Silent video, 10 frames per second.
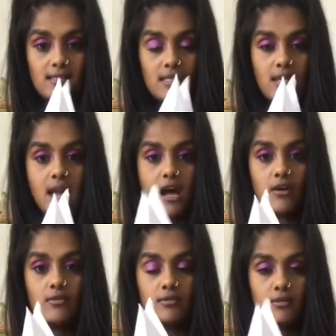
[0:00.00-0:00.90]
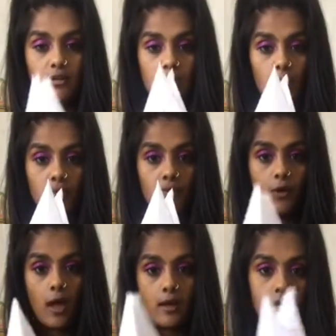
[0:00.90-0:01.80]
So now we've
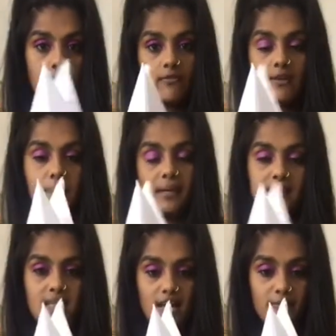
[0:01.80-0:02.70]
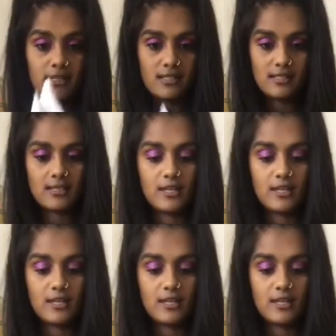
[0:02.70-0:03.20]
got a lovely big diamond.